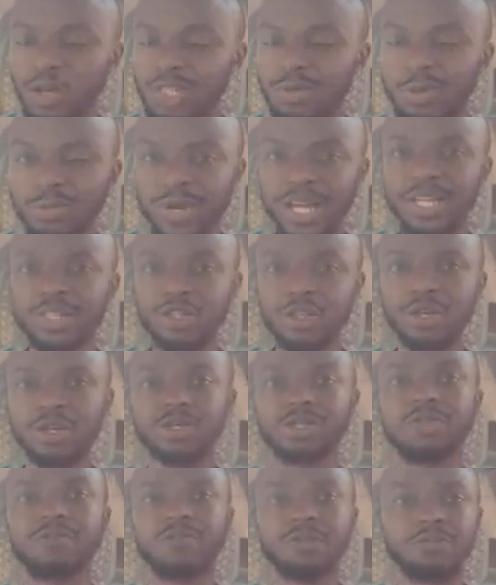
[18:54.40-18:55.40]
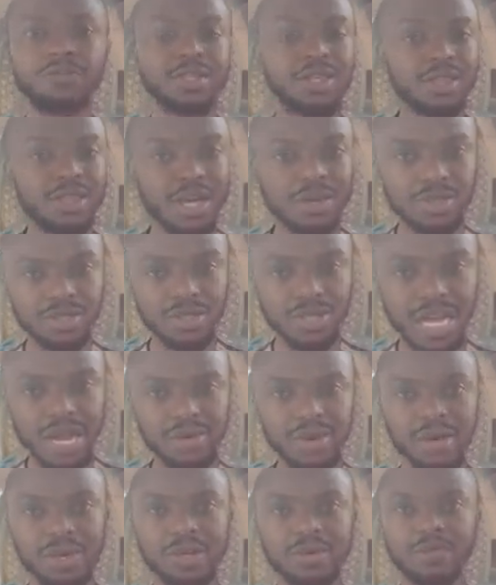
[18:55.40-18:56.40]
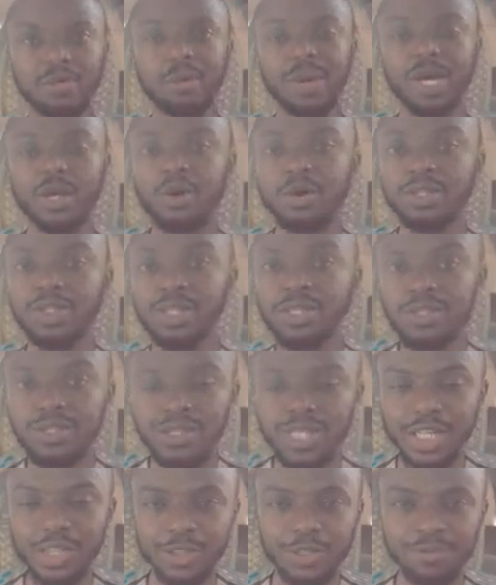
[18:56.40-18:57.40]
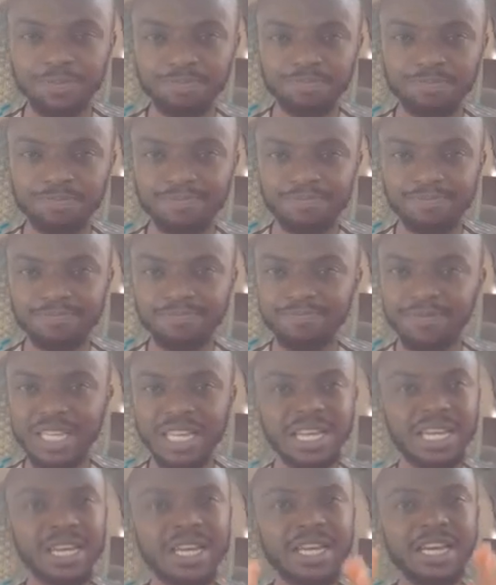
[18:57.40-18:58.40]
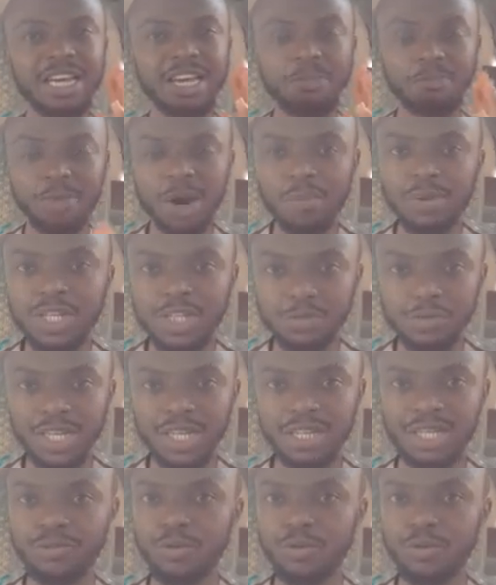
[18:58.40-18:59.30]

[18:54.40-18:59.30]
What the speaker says: going to be paying just 15,000 naira for my coaching session in public speaking.